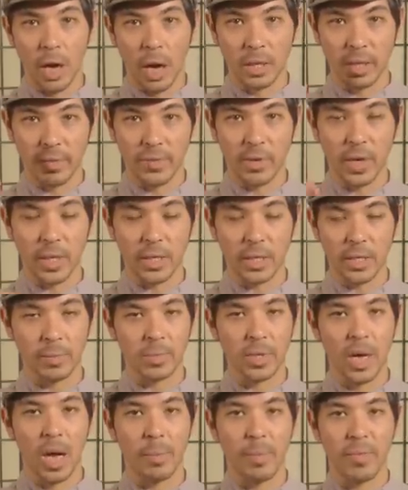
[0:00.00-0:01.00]
on the very
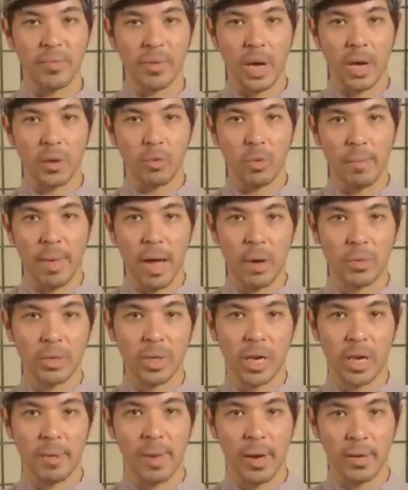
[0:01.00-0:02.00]
tip top of Nannuo
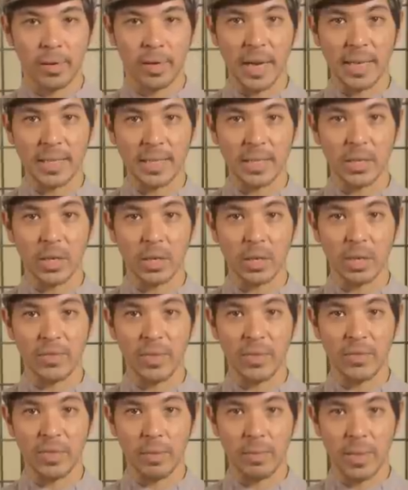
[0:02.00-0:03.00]
Mountain at about
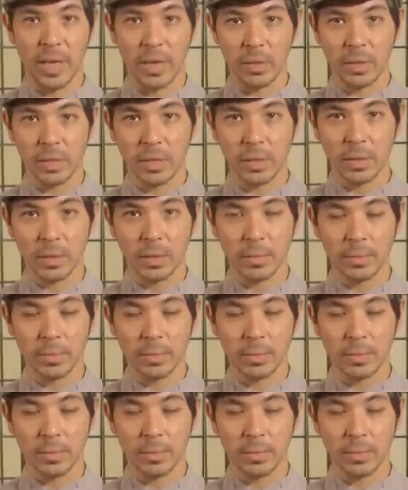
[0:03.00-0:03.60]
1,950 meters.